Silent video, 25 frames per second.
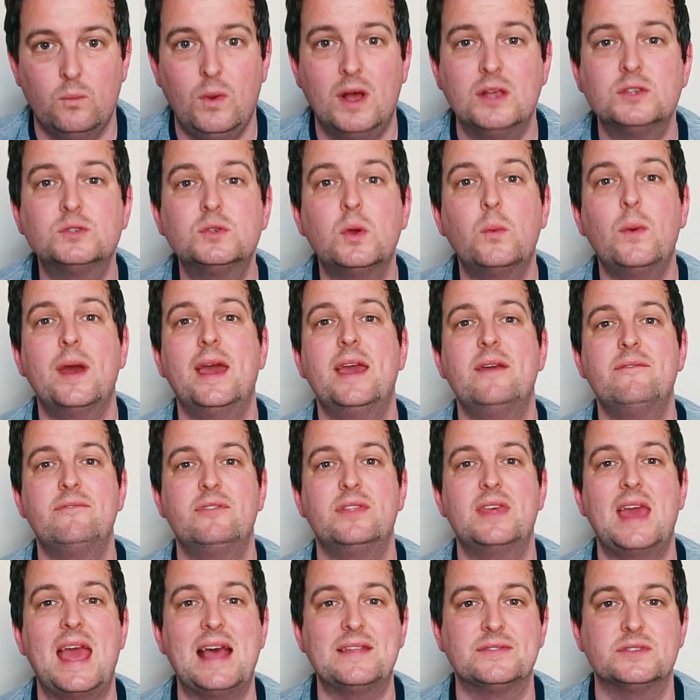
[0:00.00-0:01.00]
Whilst we're waiting
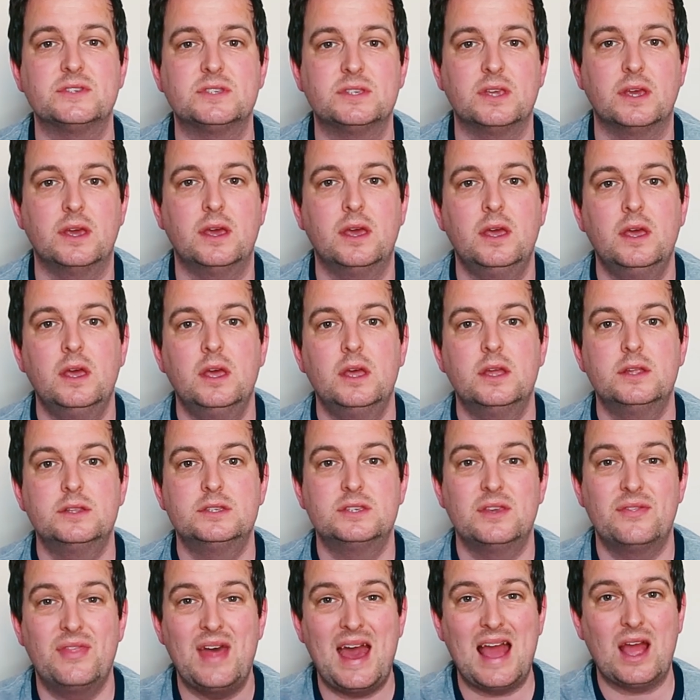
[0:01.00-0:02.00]
for the answer
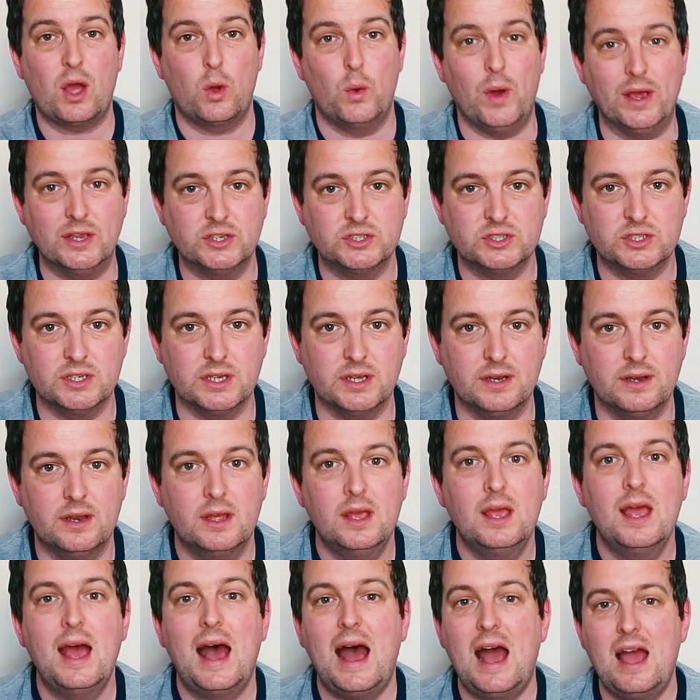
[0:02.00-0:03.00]
to that question,
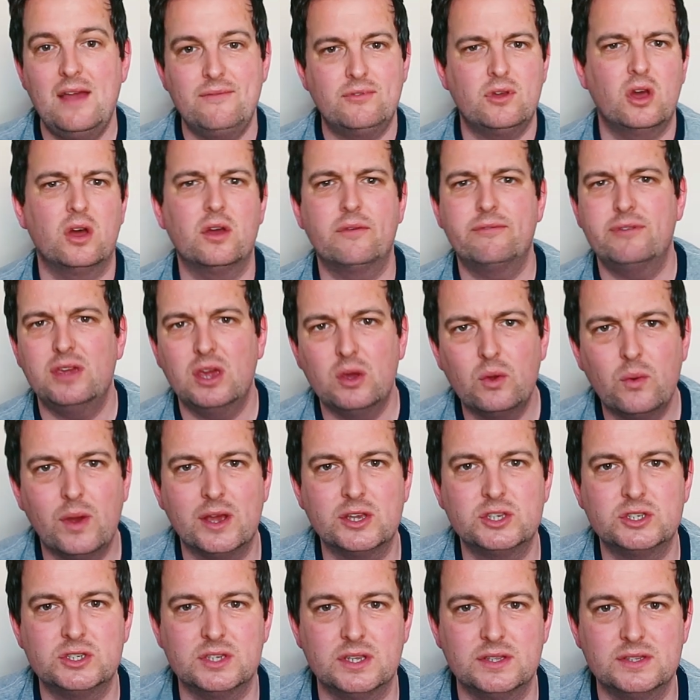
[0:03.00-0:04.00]
I've got a few
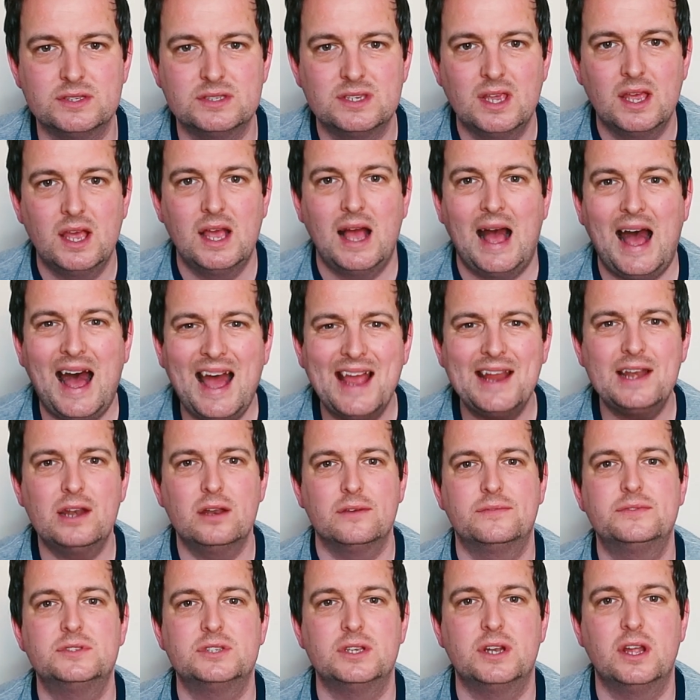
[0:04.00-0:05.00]
questions I'd
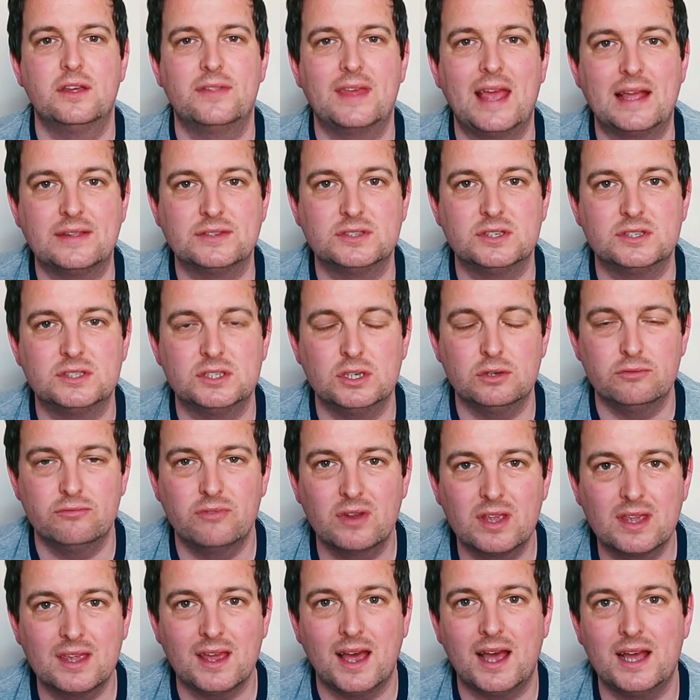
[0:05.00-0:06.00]
love to know the answer to
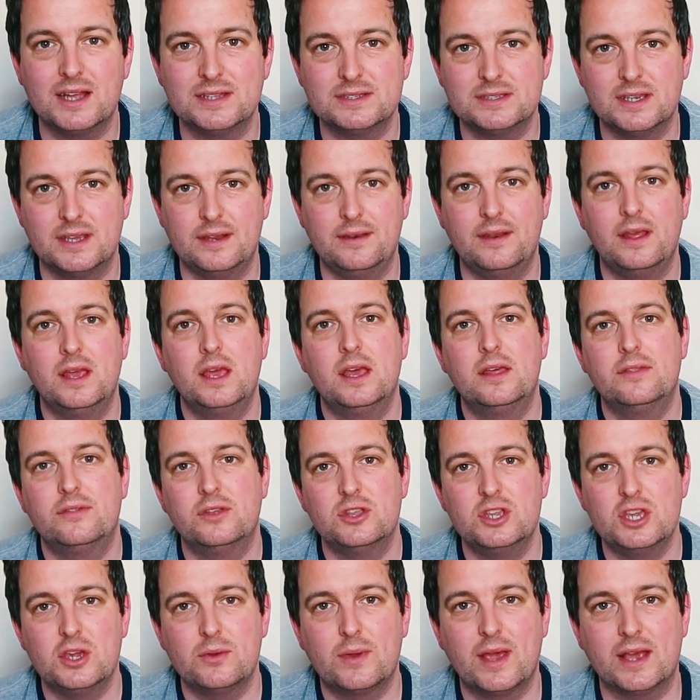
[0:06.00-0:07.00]
regarding
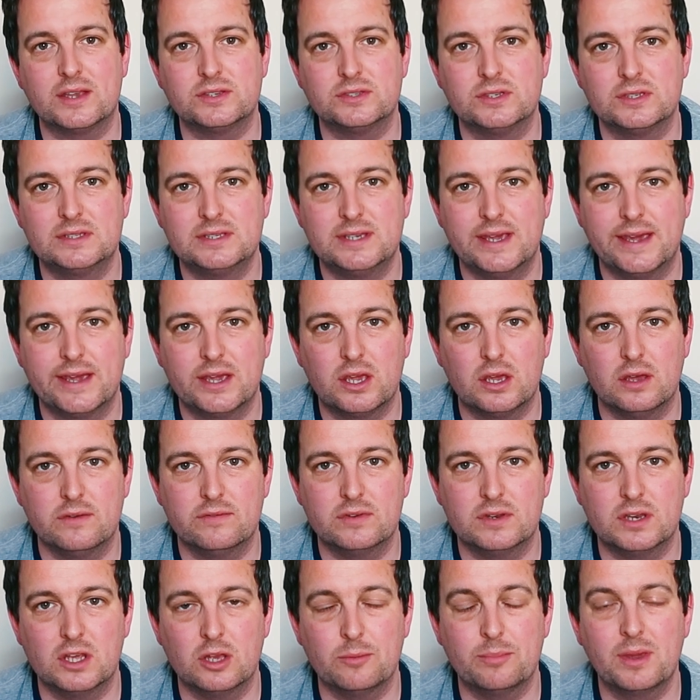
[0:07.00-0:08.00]
the Newcastle
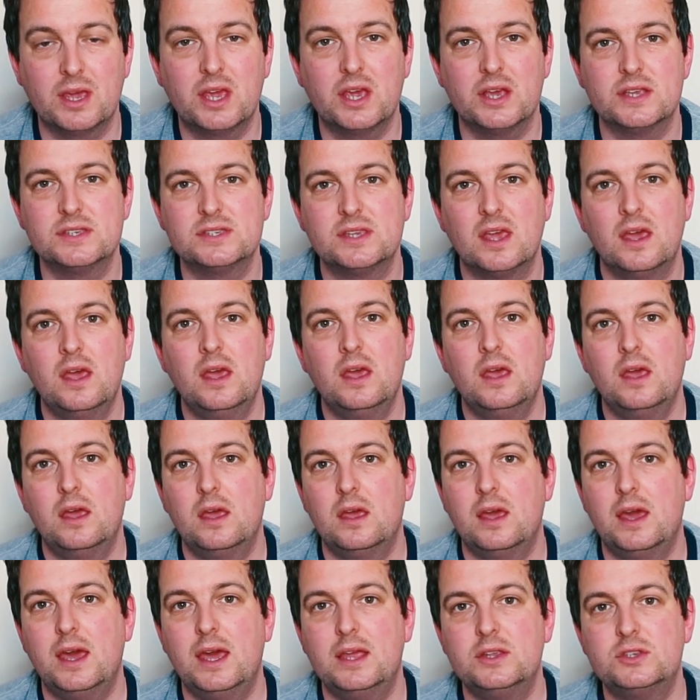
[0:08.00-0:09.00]
takeover deal, because
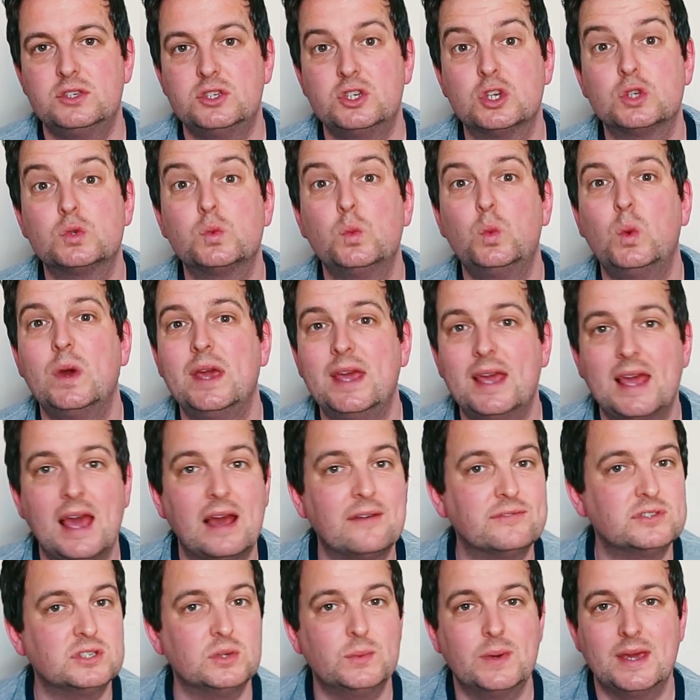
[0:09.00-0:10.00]
it's just week
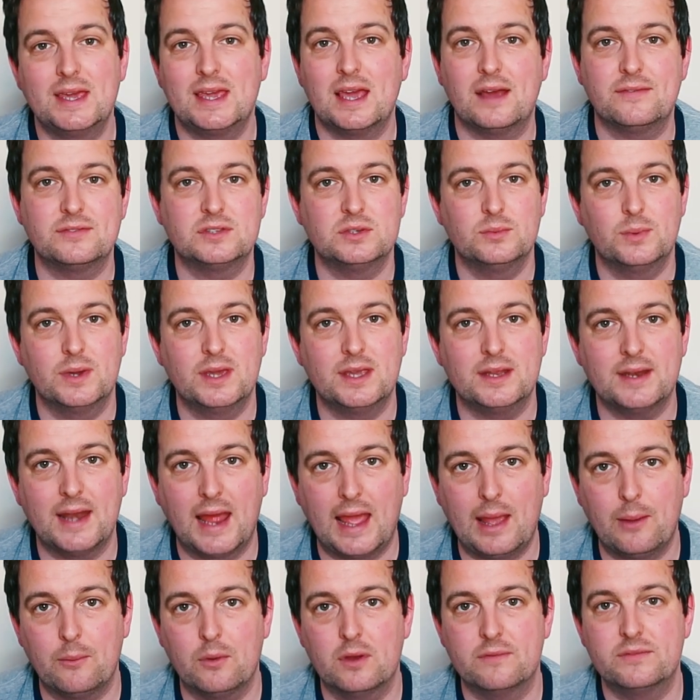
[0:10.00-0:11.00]
after week after week
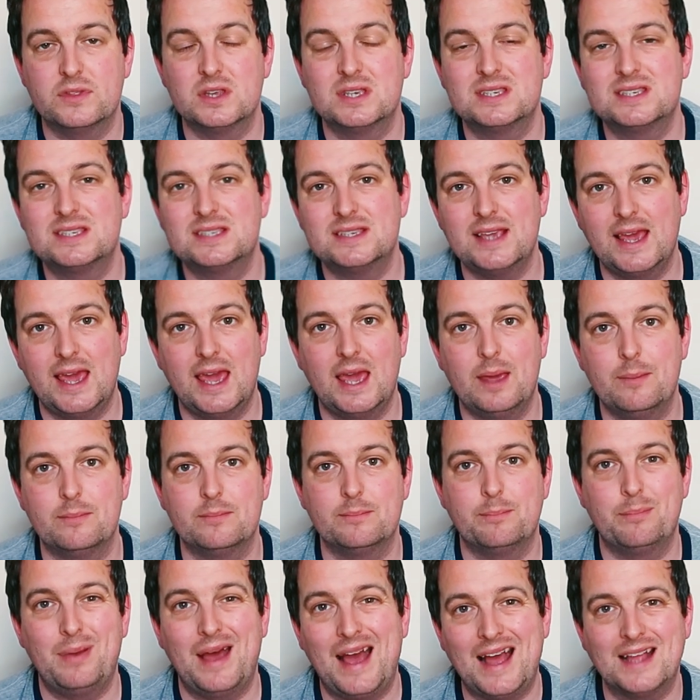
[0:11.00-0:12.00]
now of the
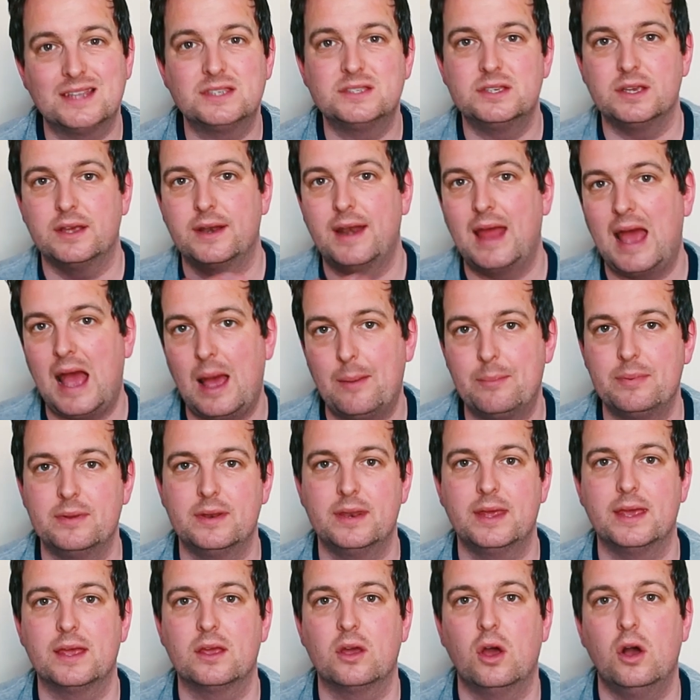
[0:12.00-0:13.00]
same pattern
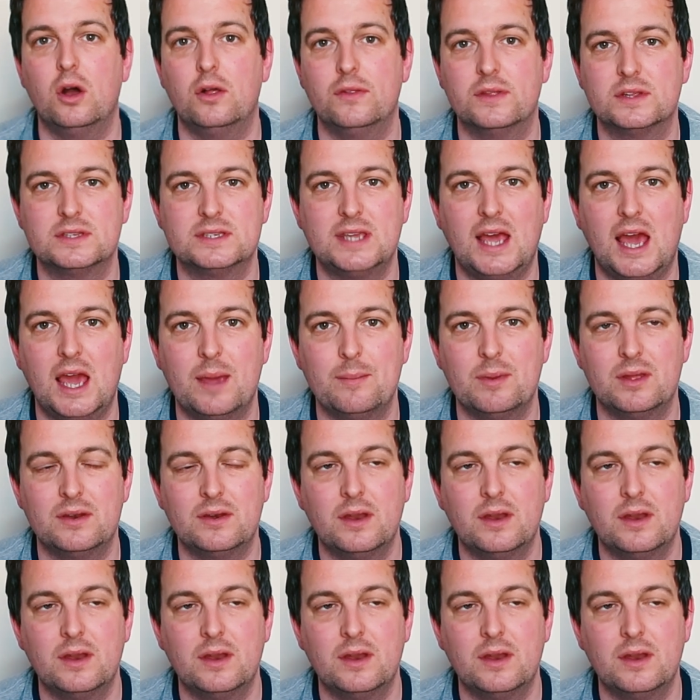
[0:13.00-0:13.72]
happening all the time.